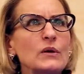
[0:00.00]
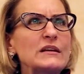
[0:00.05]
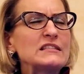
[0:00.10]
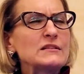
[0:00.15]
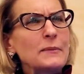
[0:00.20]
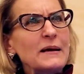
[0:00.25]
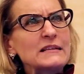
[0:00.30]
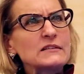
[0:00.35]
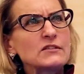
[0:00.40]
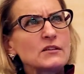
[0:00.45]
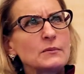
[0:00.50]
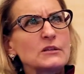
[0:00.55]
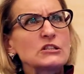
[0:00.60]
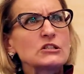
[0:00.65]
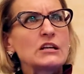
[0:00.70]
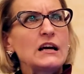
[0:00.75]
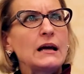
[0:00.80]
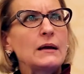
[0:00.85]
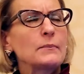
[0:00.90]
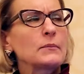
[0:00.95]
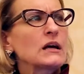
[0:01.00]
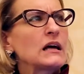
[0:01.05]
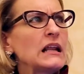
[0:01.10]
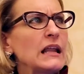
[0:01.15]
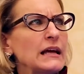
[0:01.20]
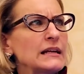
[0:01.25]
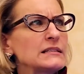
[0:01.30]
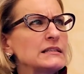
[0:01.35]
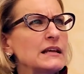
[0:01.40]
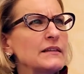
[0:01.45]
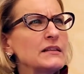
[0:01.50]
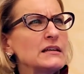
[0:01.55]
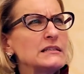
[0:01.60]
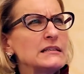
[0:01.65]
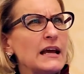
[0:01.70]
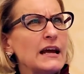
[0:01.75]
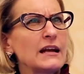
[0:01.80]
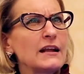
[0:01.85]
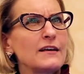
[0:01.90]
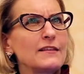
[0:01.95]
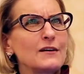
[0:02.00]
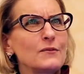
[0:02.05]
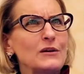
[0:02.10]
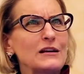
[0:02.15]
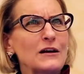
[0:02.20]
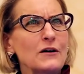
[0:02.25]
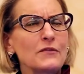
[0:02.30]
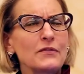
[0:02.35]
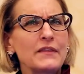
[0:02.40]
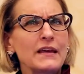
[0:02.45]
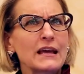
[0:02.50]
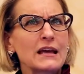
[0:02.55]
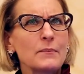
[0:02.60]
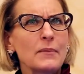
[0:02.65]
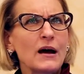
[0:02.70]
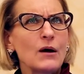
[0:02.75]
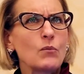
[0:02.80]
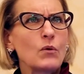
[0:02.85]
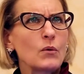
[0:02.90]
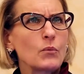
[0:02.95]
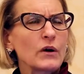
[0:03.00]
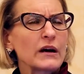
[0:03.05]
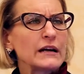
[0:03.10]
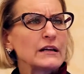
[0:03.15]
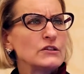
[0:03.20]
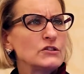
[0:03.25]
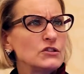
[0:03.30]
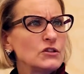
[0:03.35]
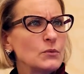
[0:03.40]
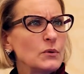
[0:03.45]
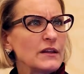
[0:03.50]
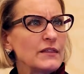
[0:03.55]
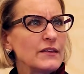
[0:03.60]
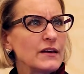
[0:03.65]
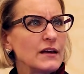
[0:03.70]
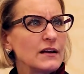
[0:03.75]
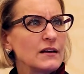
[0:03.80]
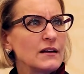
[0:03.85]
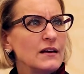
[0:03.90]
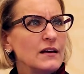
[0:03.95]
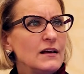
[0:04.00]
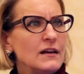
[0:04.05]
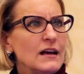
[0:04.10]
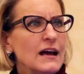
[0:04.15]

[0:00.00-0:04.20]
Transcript: spend so much time collecting the data that we don't think about what we're going to do with it,